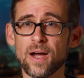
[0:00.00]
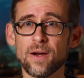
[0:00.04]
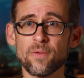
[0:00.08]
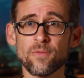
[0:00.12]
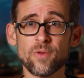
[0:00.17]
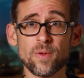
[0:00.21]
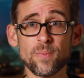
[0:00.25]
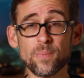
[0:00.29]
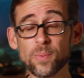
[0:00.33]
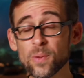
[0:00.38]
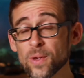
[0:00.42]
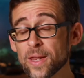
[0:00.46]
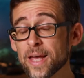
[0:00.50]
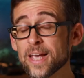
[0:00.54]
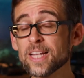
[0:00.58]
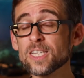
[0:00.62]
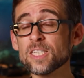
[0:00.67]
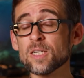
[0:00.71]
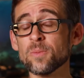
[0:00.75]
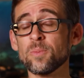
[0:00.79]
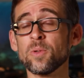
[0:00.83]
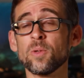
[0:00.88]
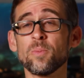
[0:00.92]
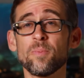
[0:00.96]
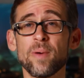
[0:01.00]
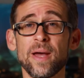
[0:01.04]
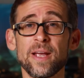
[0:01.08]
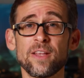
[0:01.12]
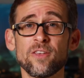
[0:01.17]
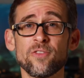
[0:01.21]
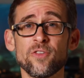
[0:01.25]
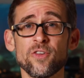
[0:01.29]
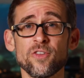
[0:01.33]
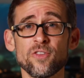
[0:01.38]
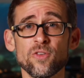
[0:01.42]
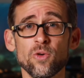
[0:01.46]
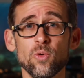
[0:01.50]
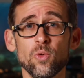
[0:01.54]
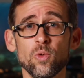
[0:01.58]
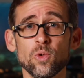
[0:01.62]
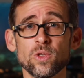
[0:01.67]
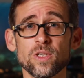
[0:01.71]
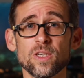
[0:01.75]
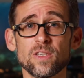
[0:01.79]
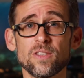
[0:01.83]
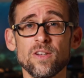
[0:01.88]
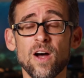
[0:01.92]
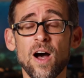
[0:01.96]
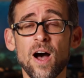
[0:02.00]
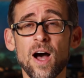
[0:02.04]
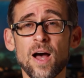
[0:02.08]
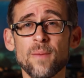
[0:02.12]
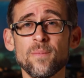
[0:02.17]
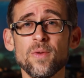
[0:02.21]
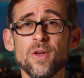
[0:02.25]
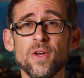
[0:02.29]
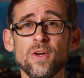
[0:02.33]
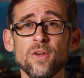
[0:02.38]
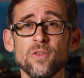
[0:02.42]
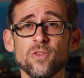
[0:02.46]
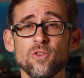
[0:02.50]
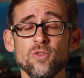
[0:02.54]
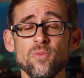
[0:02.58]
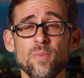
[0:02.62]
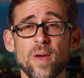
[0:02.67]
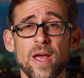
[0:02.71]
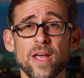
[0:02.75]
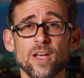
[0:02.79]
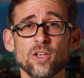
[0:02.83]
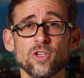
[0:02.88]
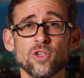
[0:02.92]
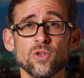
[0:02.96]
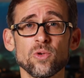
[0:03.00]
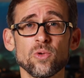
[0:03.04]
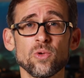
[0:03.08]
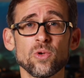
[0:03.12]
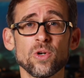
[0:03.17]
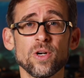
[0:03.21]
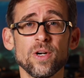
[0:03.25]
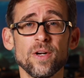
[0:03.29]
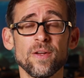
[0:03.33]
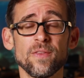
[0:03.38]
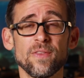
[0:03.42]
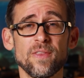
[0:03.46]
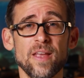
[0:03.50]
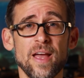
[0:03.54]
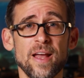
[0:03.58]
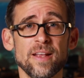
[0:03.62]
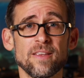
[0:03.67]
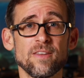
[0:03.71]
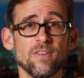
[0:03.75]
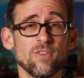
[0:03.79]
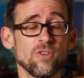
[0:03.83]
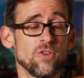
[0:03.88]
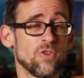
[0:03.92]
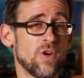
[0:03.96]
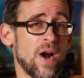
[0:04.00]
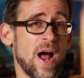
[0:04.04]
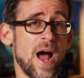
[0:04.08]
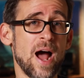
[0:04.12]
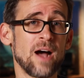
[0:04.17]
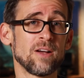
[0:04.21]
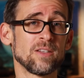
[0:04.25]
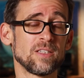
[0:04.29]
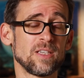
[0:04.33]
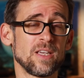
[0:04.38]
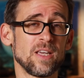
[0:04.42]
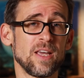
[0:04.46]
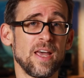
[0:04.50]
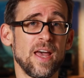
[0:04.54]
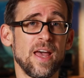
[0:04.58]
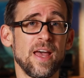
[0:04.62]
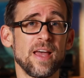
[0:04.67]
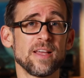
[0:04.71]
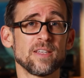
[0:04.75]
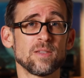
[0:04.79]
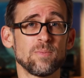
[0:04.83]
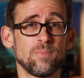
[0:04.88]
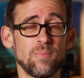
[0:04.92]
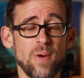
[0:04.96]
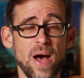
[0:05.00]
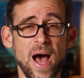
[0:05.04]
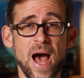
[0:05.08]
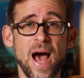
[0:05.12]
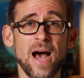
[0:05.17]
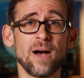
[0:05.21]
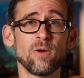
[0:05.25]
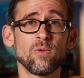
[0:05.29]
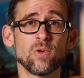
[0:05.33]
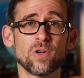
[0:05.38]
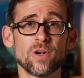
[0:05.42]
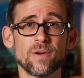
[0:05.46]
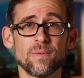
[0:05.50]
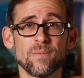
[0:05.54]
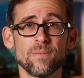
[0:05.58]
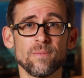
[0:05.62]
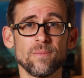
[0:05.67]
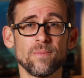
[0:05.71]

replaceable batteries all the time to make sure that your housing has power.